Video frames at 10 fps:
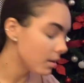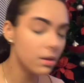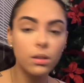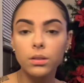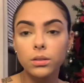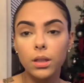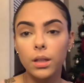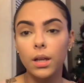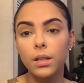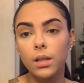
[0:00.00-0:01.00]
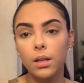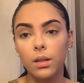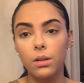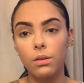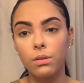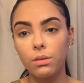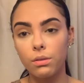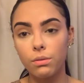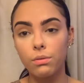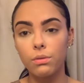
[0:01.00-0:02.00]
that it looks like I did
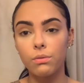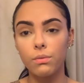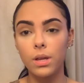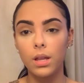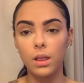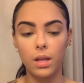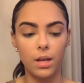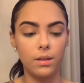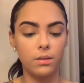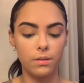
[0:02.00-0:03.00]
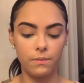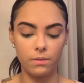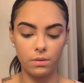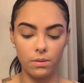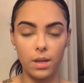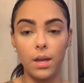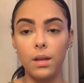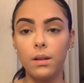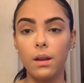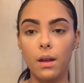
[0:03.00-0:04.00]
3 lines of
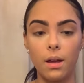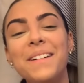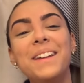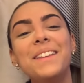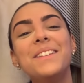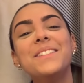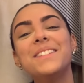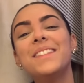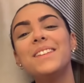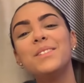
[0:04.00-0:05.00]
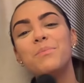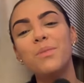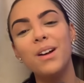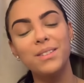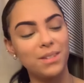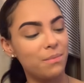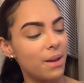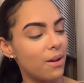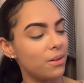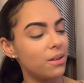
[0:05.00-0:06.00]
cocaine, I'm gonna use this bronzing
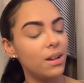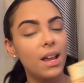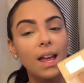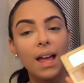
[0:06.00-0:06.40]
powder